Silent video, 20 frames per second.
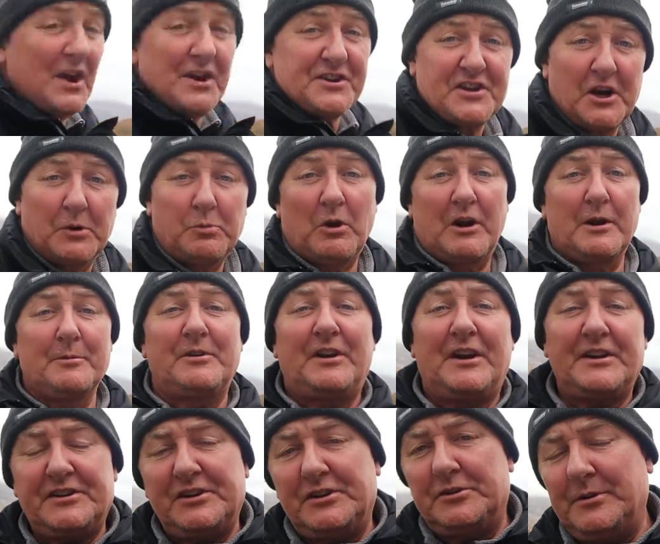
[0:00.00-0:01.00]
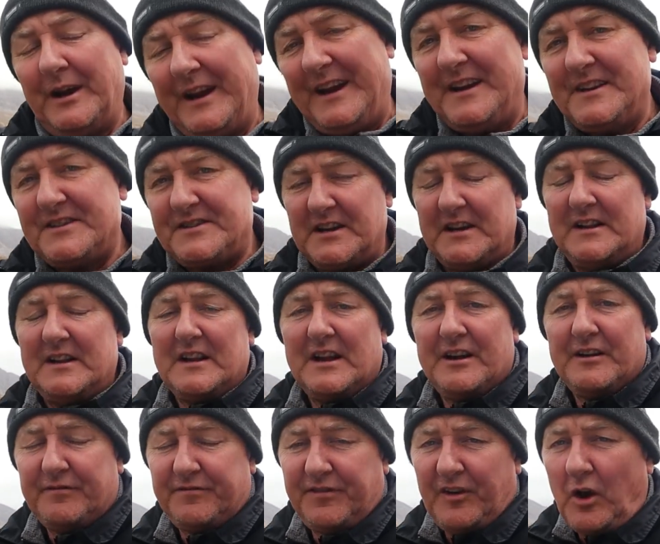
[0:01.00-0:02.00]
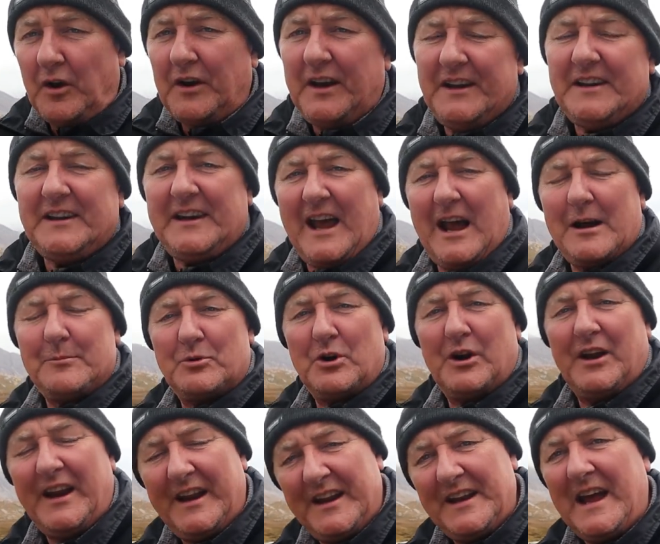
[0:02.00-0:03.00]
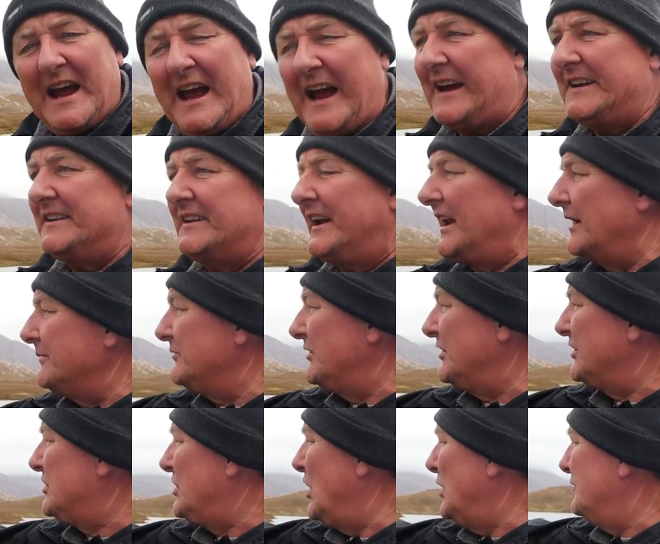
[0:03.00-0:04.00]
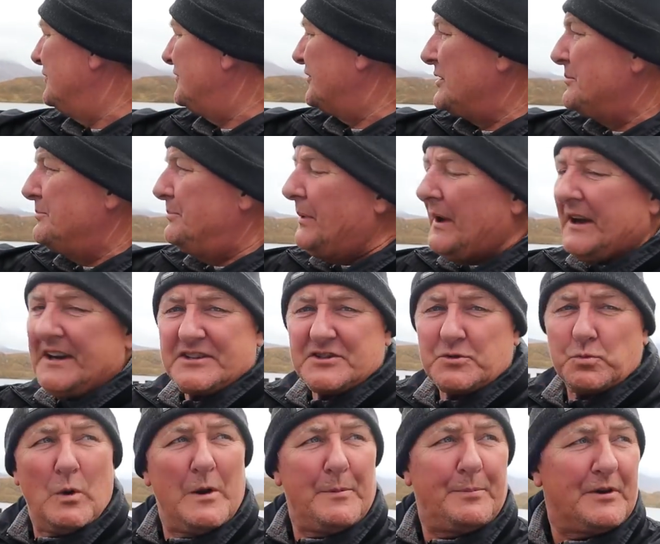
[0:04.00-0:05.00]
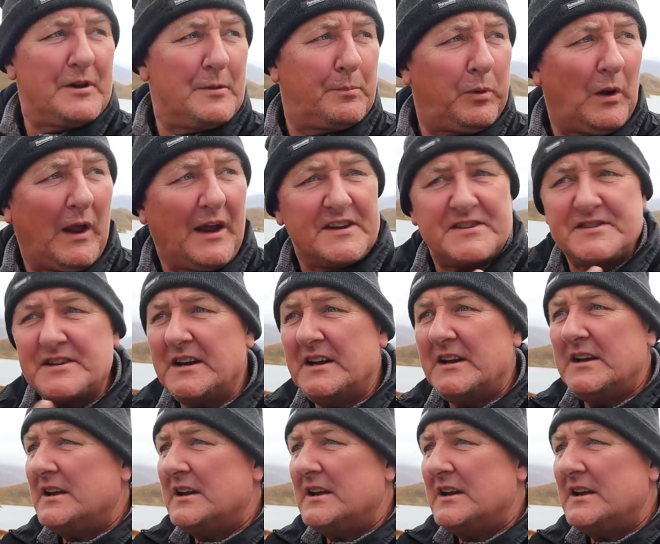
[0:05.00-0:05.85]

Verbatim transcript: so what I'm going to do is vlogging camera in hand and I'm going to go for a big sweep of the place